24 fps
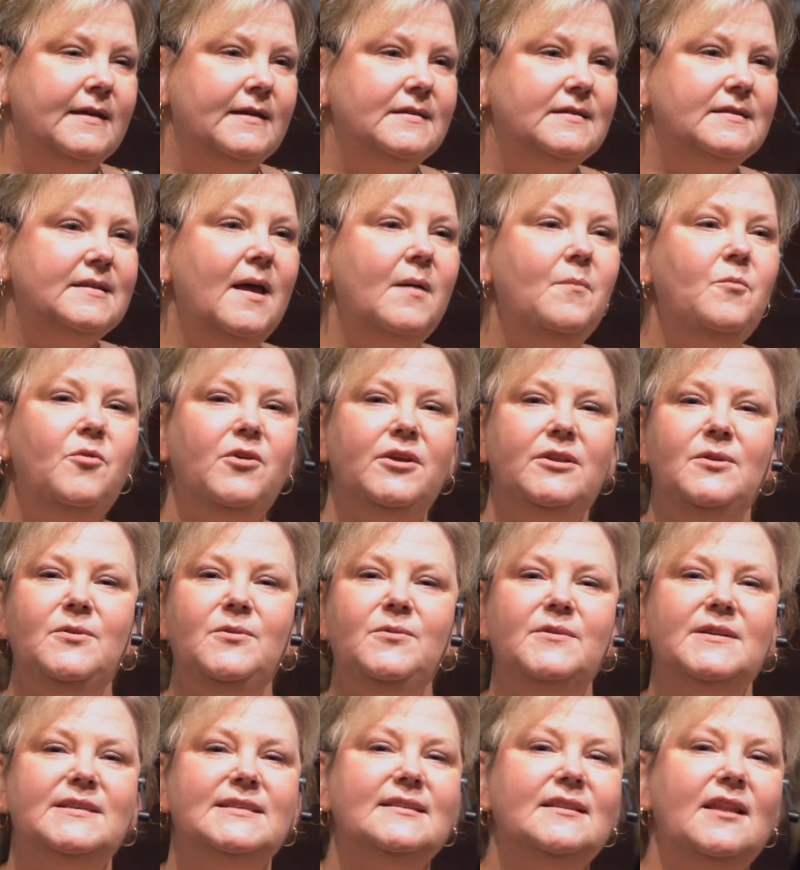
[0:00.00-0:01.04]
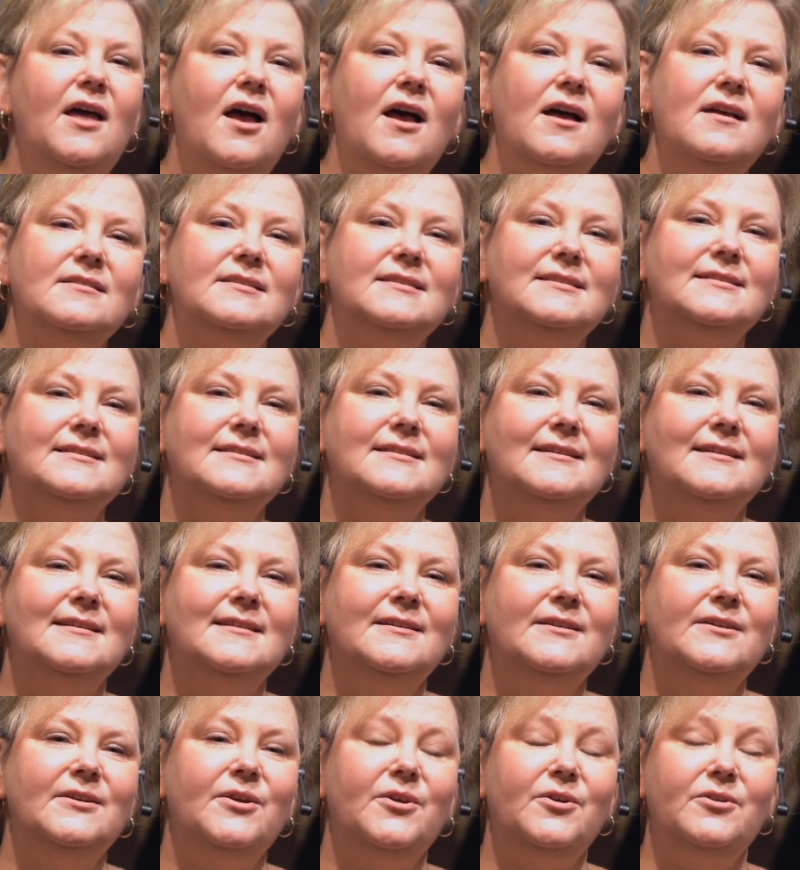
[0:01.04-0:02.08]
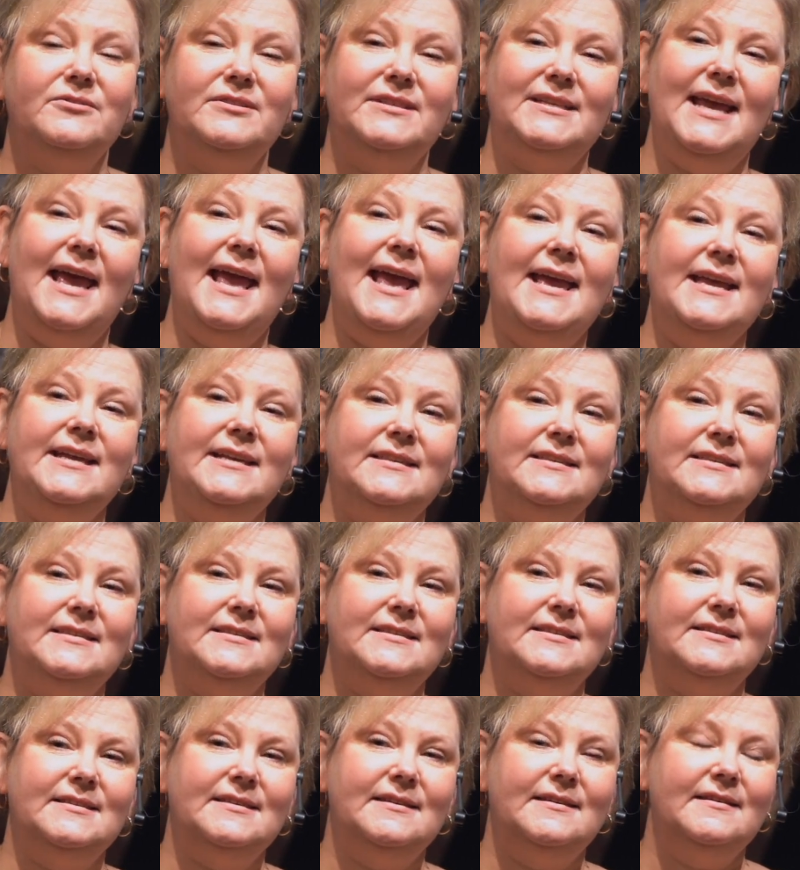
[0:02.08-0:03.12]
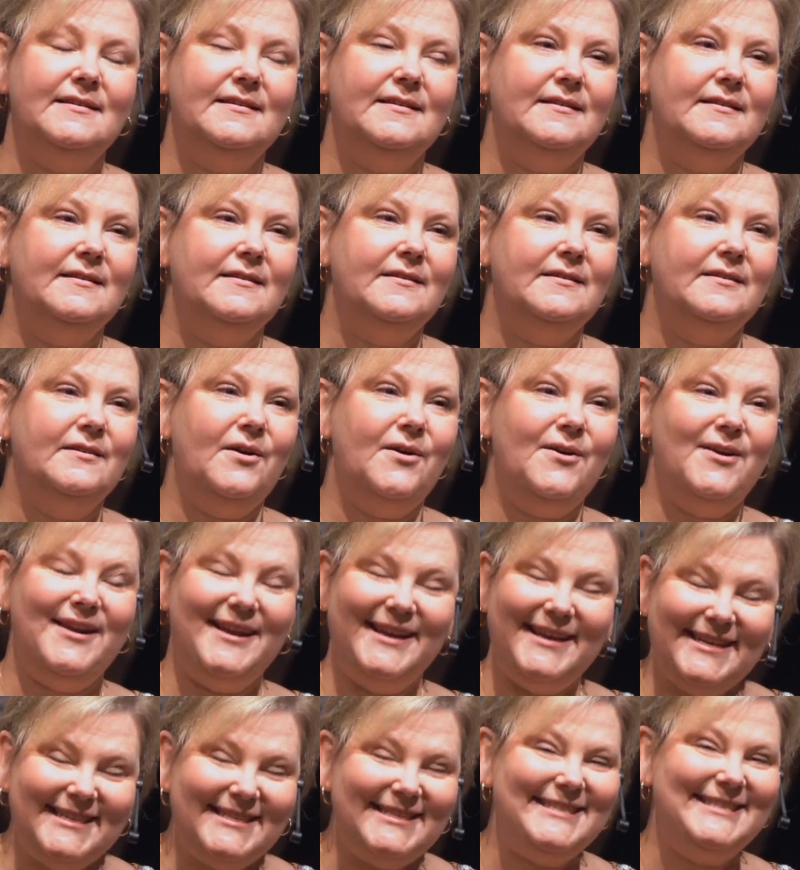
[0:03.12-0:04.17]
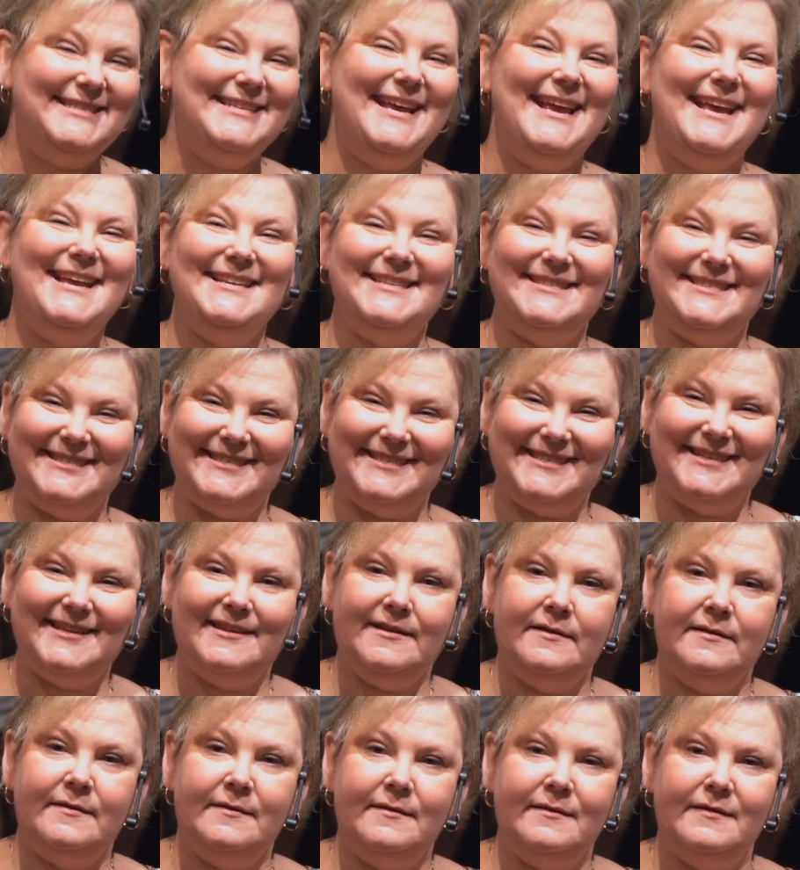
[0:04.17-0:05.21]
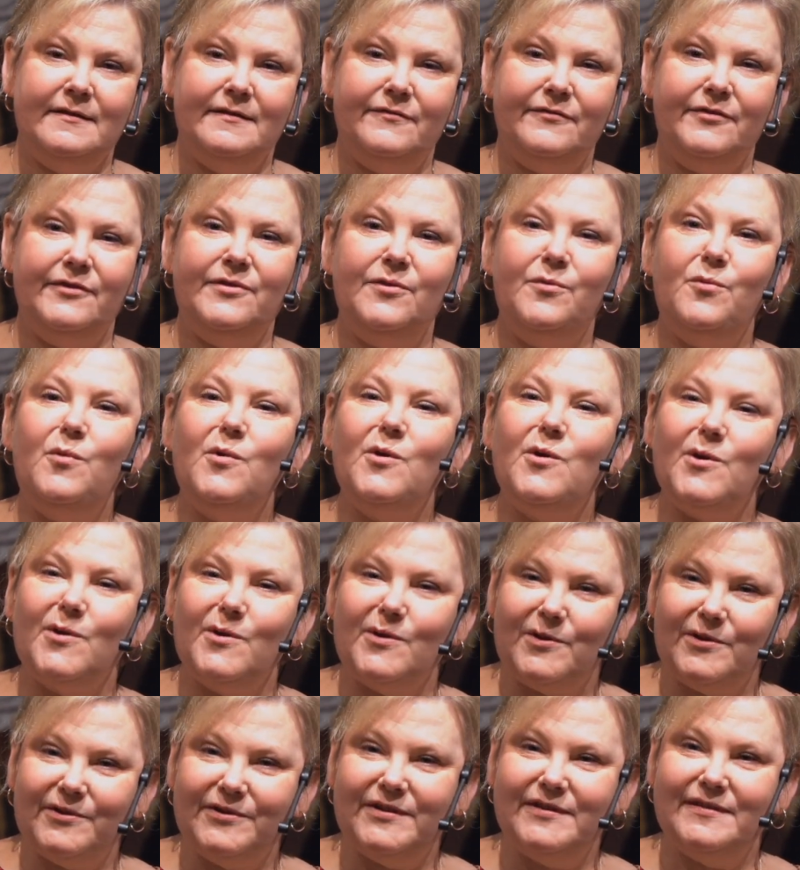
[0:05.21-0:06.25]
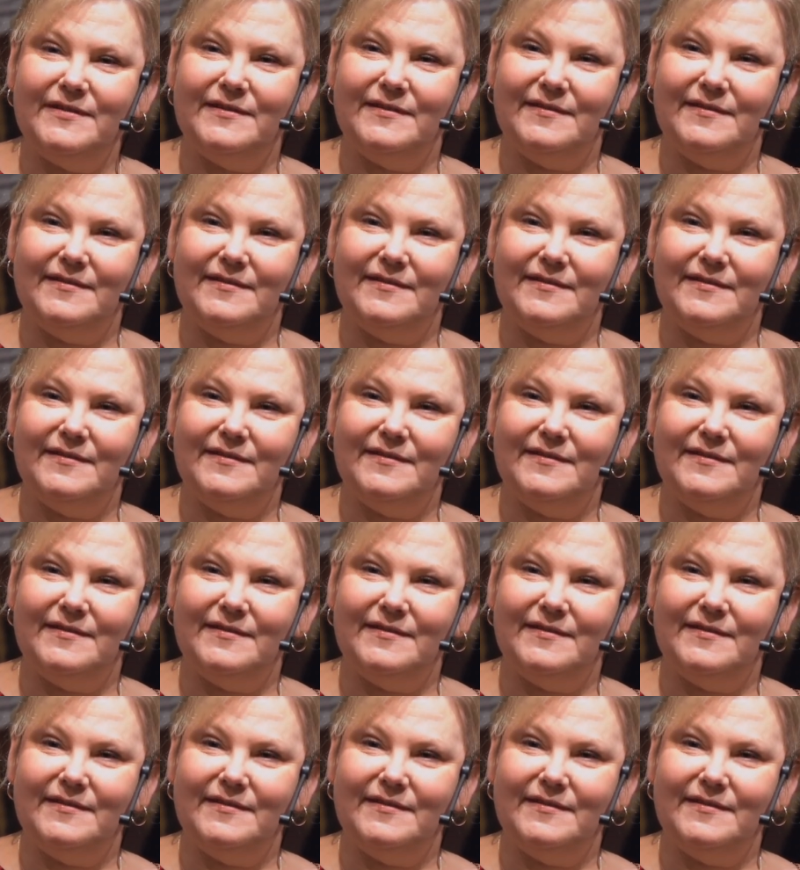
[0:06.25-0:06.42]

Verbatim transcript: someone who has lost her taste or his taste for the world.